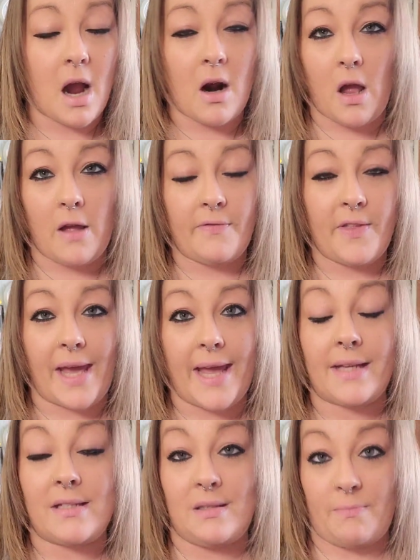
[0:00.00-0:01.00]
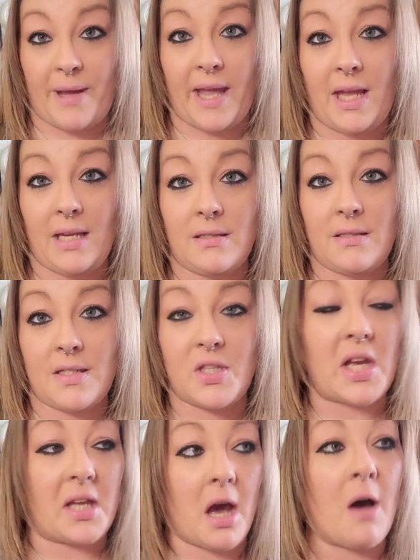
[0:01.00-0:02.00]
are all of the aches and pains
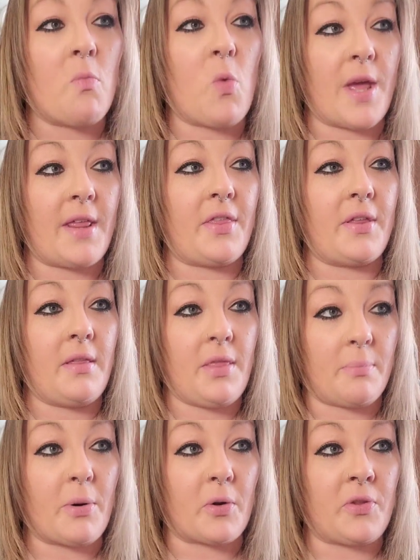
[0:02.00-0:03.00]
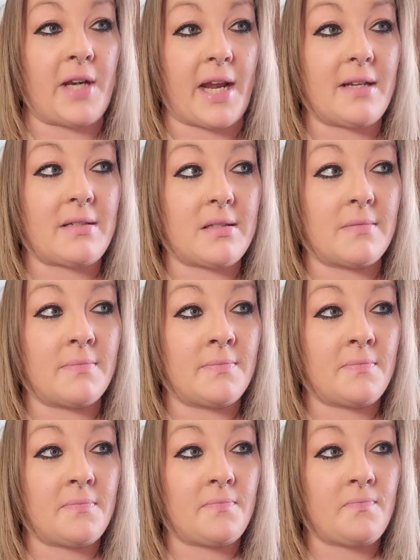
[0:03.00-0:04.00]
that come with the birthdays.
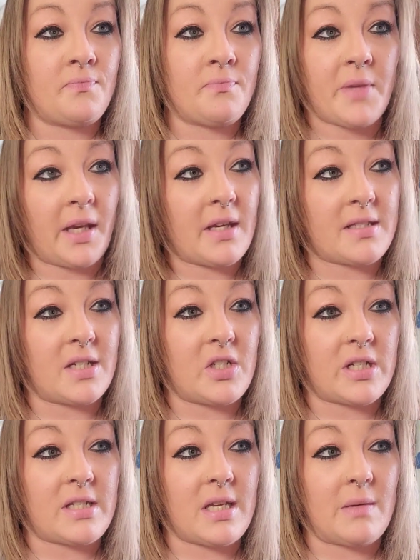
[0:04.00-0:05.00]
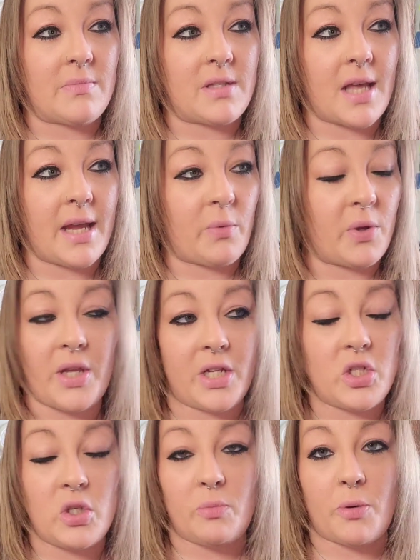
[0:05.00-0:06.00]
Because it just seems like with
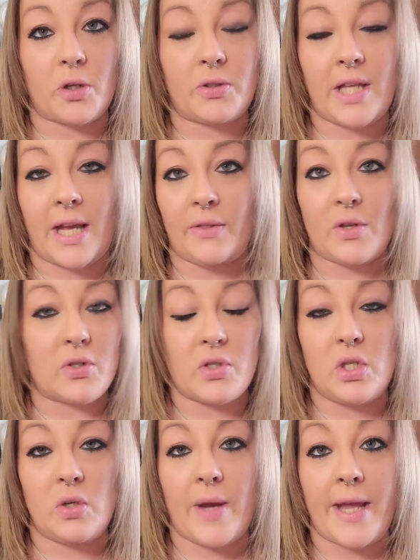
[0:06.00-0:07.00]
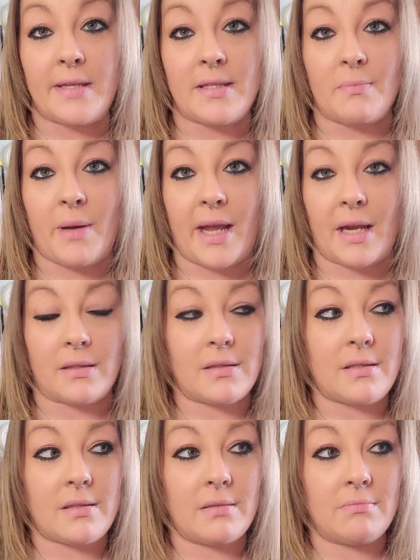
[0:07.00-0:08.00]
each new birthday, there's new aches and
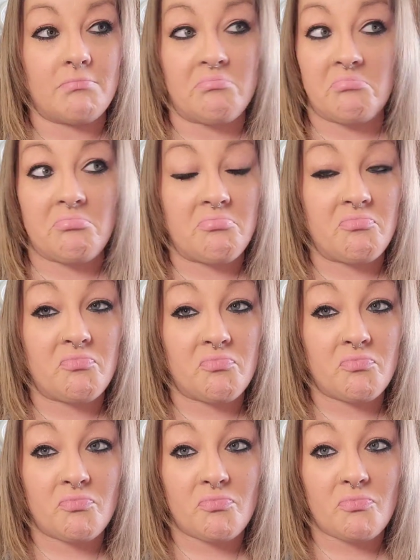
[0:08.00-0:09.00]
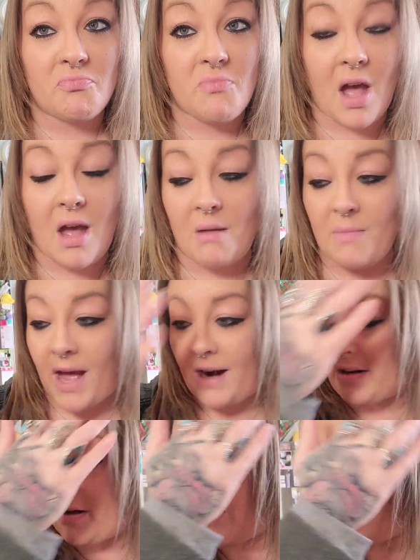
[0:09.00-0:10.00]
pains. Um, I
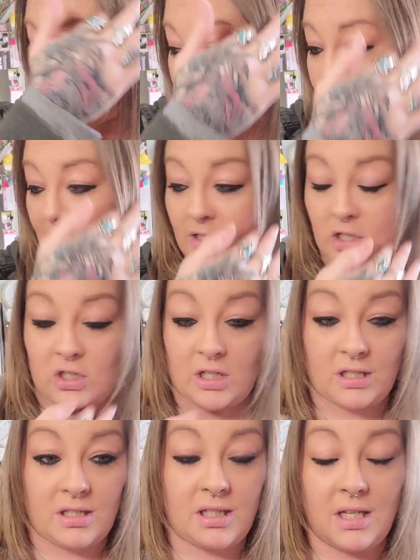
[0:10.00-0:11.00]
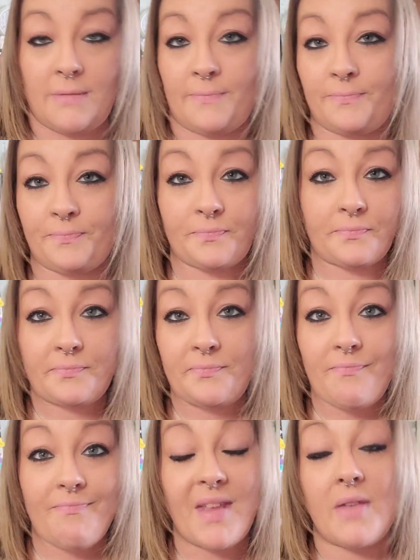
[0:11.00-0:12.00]
don't know. I guess that's just,
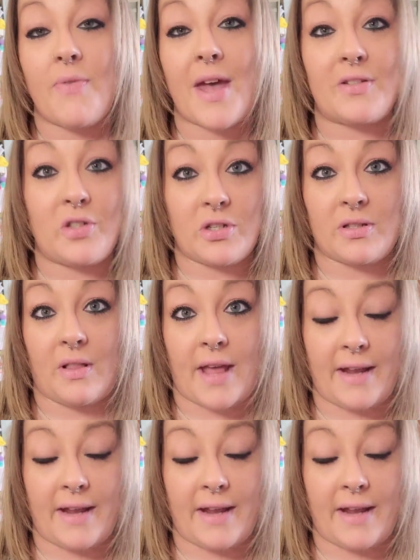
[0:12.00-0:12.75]
that's just